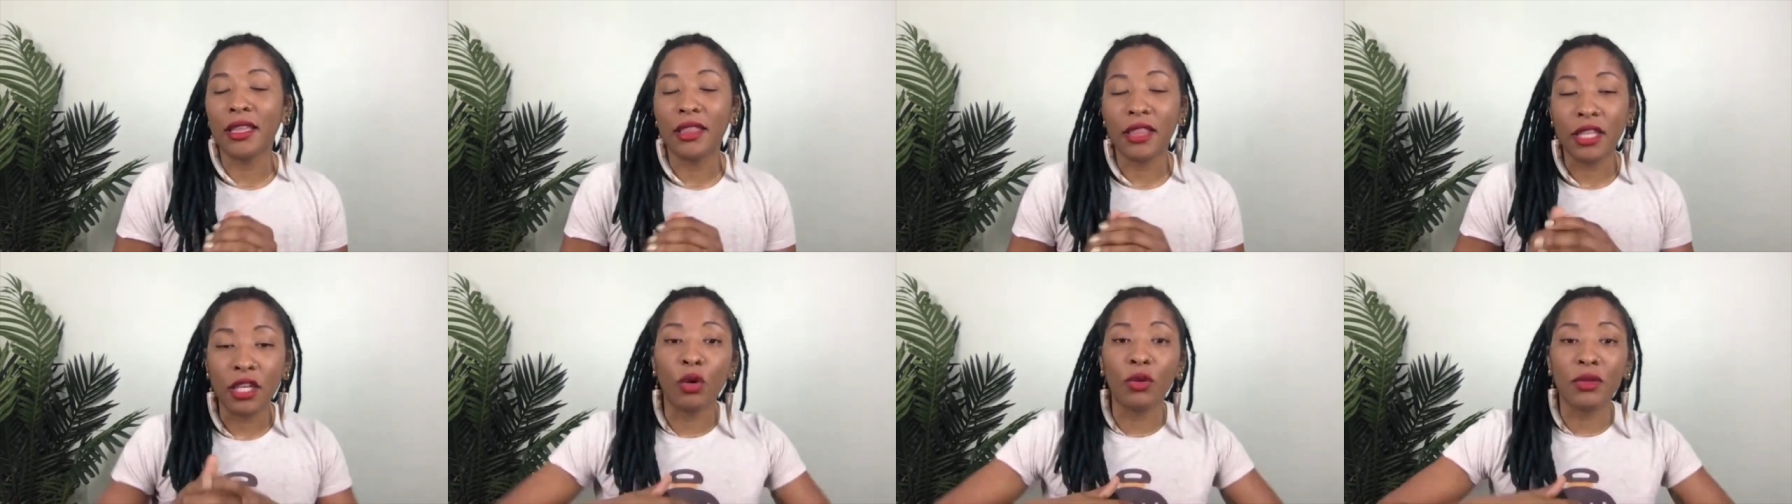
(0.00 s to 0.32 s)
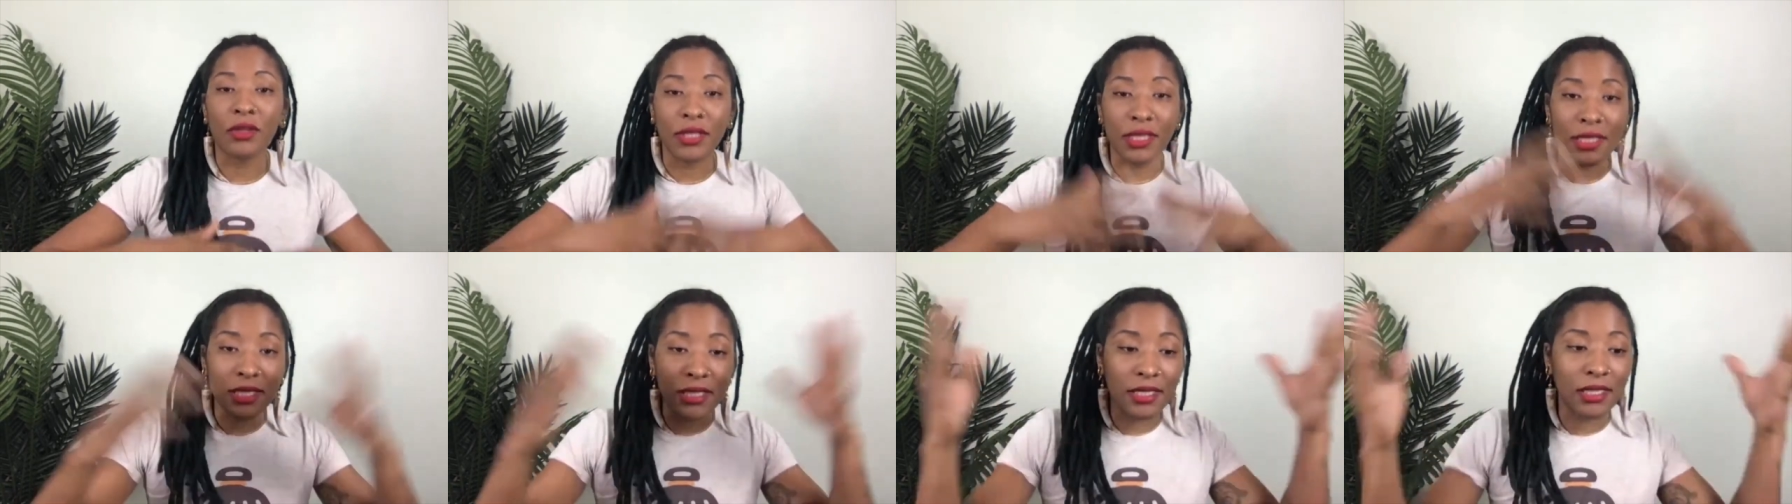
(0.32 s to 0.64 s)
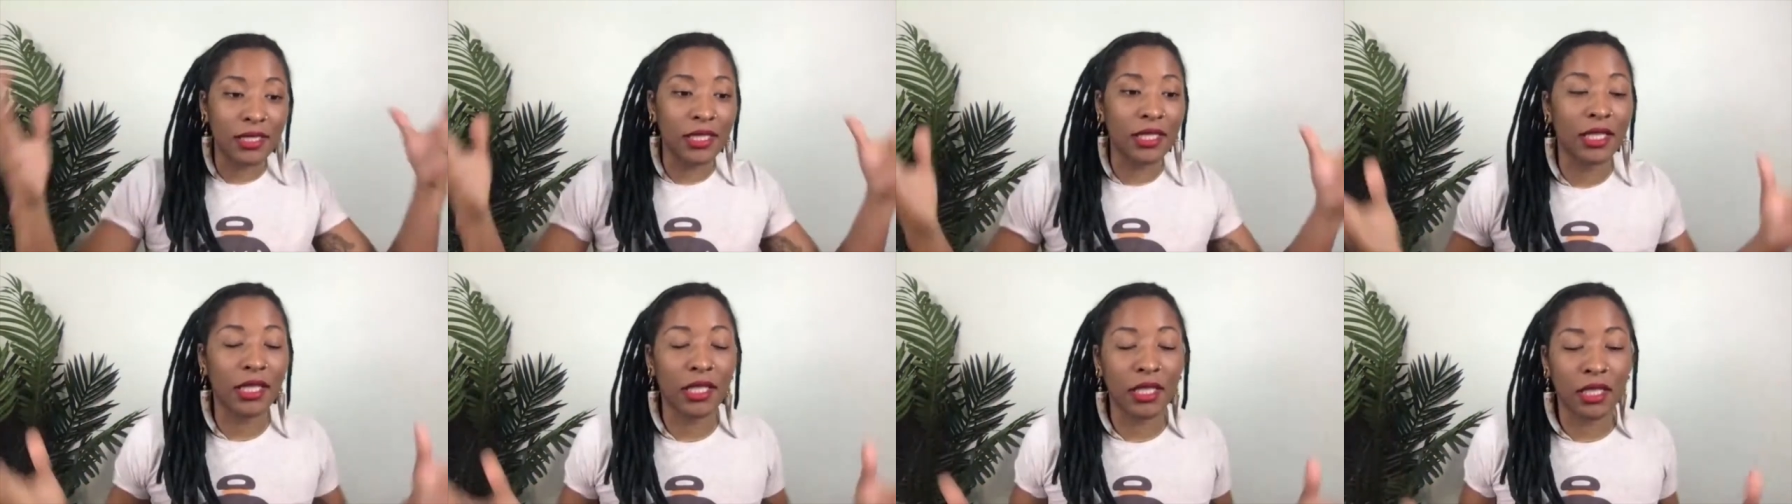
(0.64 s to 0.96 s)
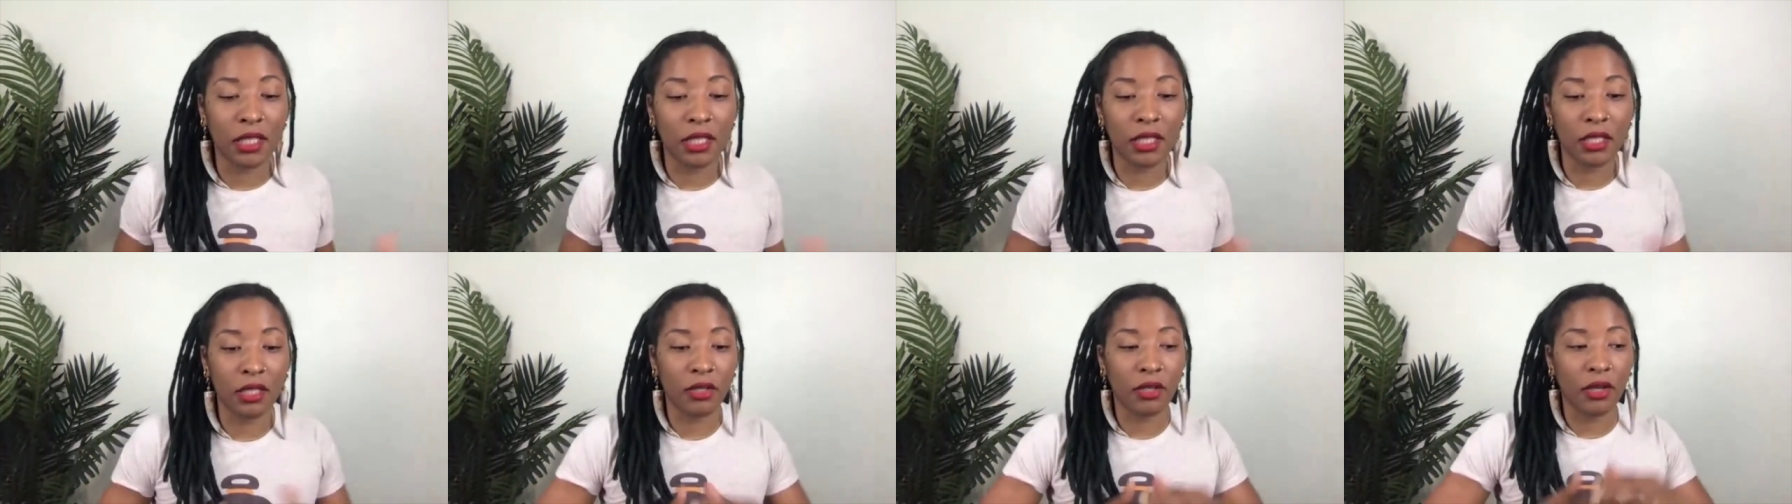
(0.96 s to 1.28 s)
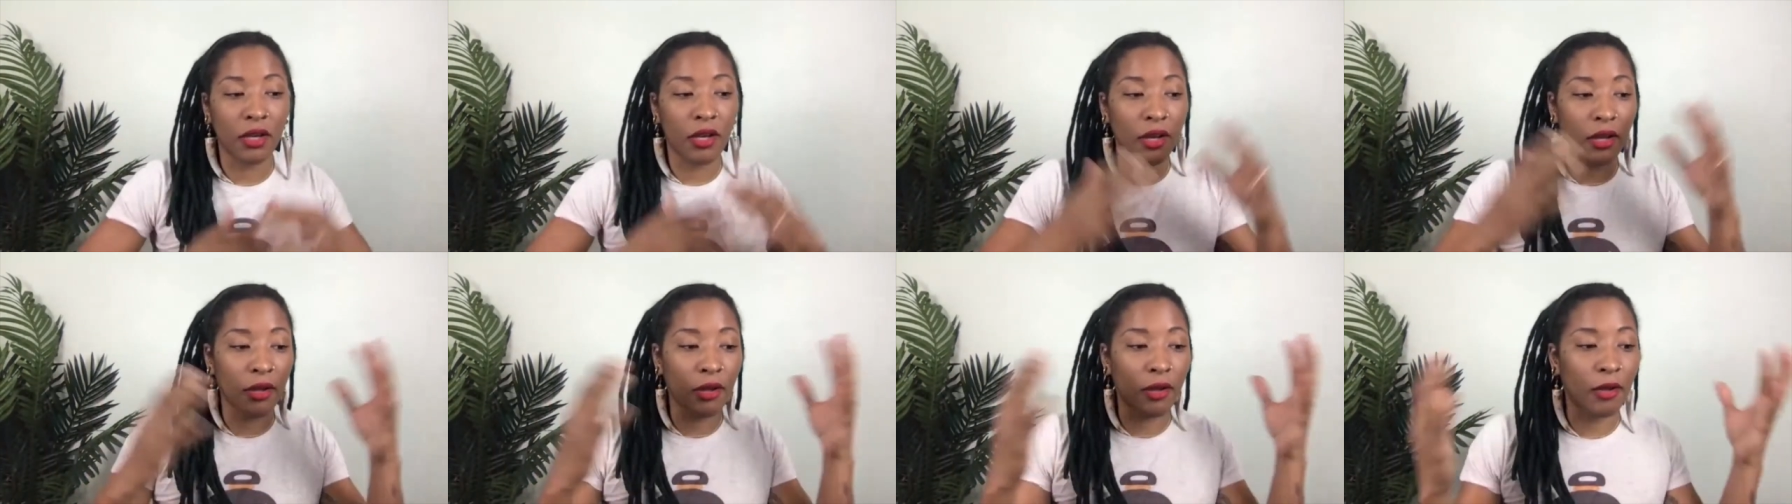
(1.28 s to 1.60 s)
the holistic
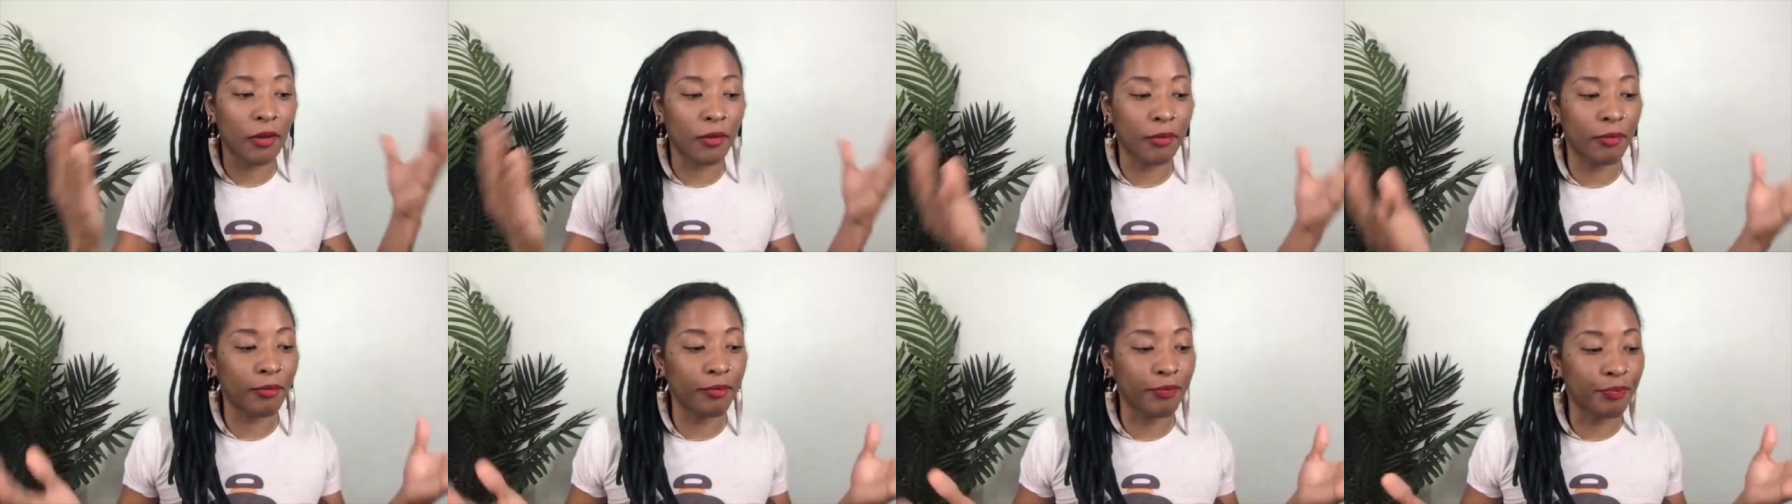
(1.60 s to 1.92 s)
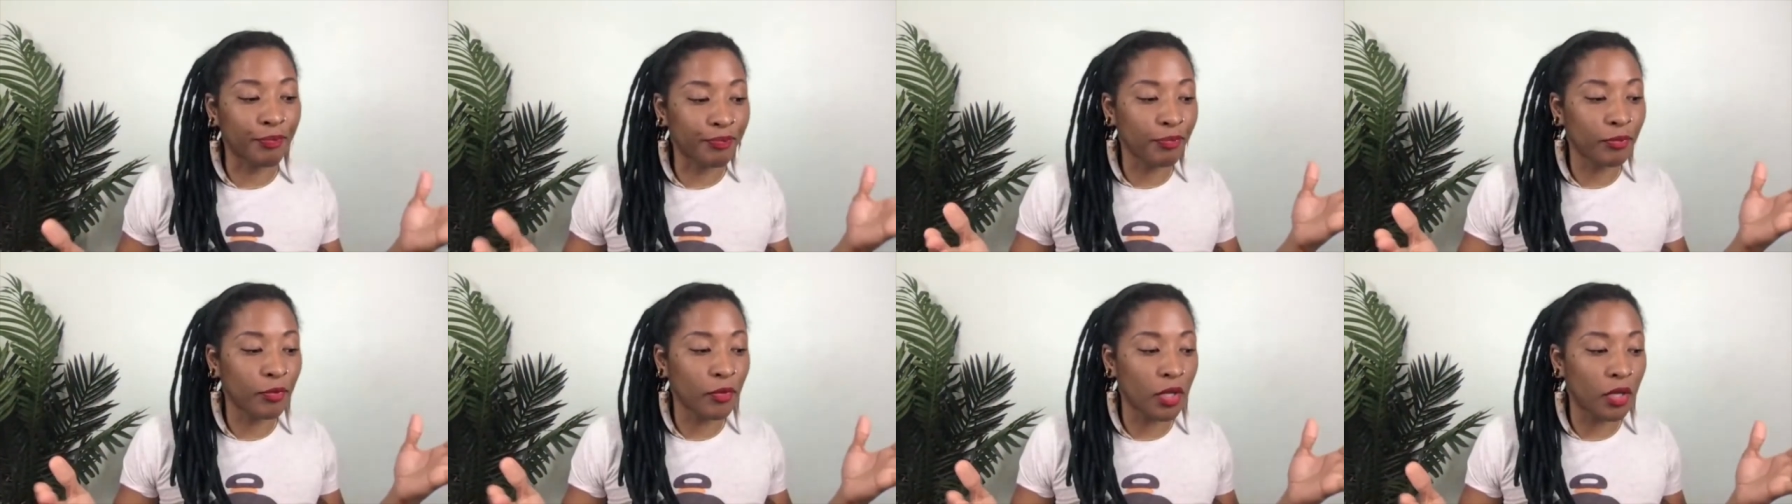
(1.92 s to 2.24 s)
um,